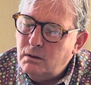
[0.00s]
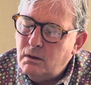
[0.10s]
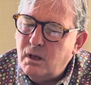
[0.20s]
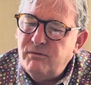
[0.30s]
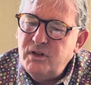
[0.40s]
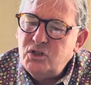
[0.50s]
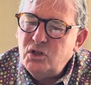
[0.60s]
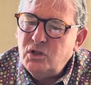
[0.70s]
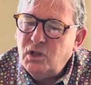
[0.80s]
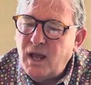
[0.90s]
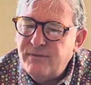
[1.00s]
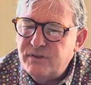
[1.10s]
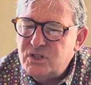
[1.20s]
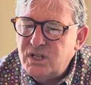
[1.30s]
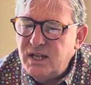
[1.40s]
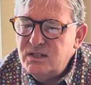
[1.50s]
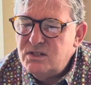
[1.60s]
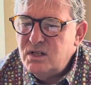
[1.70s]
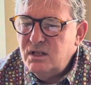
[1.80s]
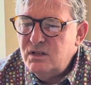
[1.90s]
Conventional life
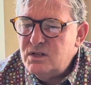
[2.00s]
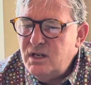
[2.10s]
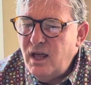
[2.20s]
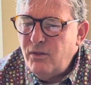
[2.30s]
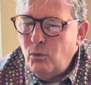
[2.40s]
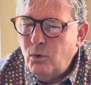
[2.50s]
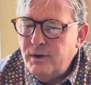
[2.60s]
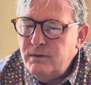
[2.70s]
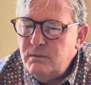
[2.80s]
estates is another one